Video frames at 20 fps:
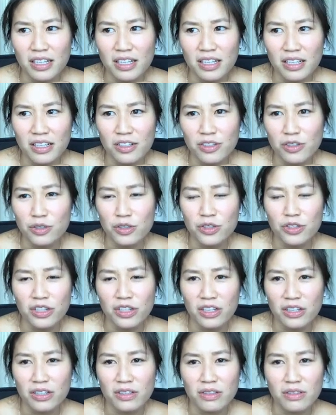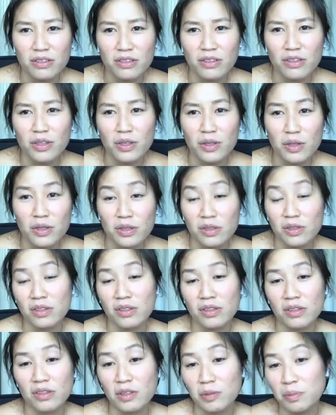
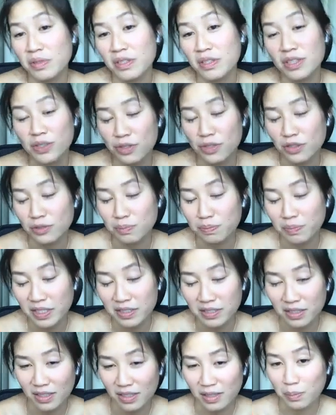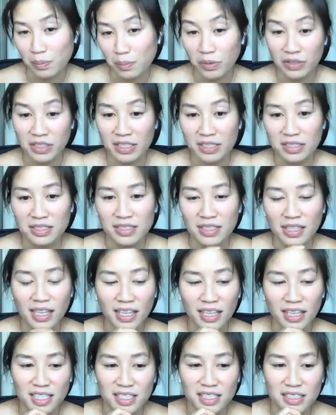the police are basically bullies,
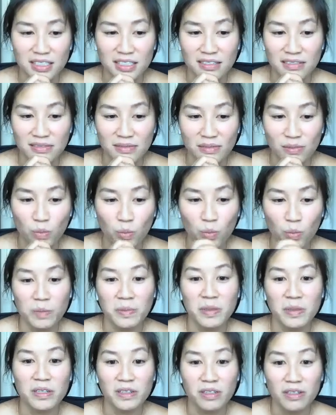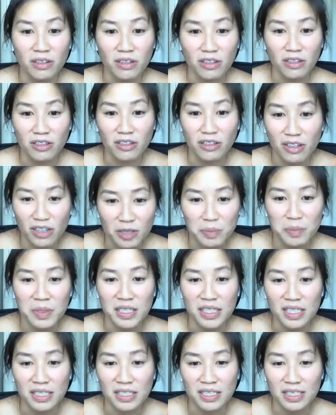and women are going to
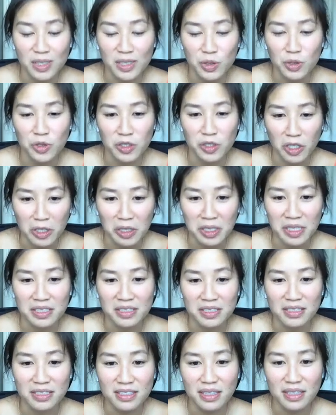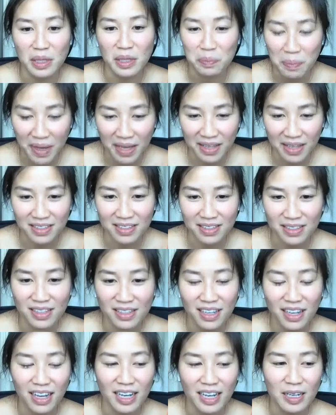be easier targets than men.
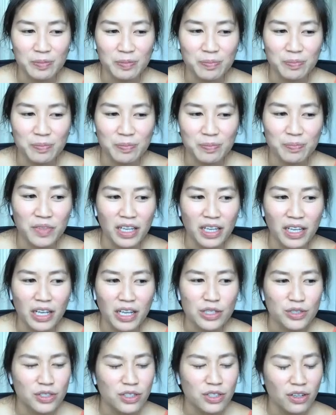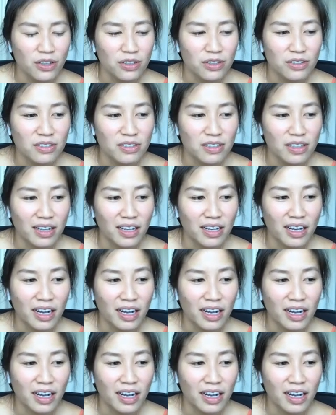So